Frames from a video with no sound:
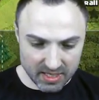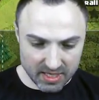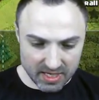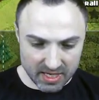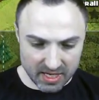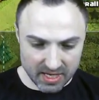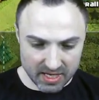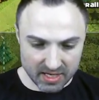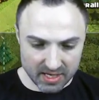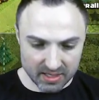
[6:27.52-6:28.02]

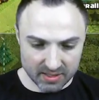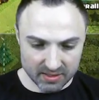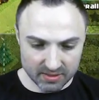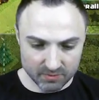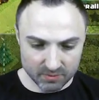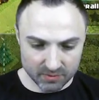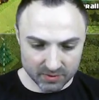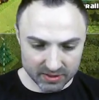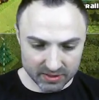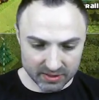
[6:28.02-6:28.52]

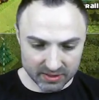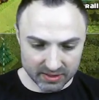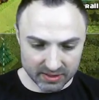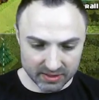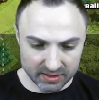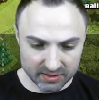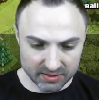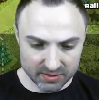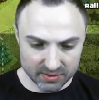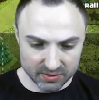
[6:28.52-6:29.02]
And we're going to
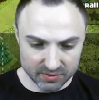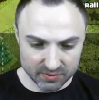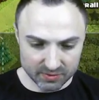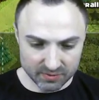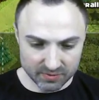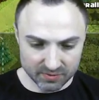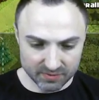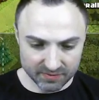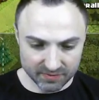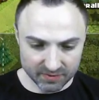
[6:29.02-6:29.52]
need
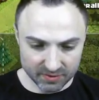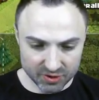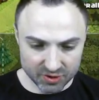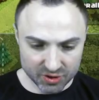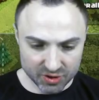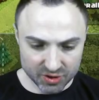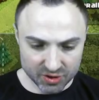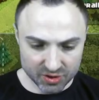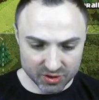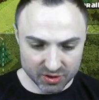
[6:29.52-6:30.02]
to, for
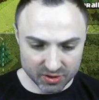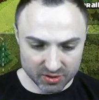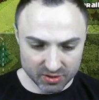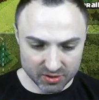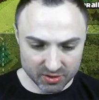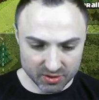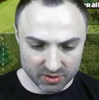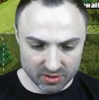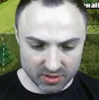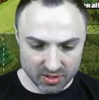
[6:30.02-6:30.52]

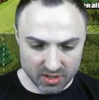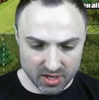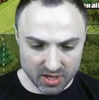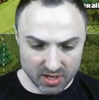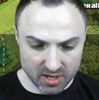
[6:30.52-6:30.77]
sure,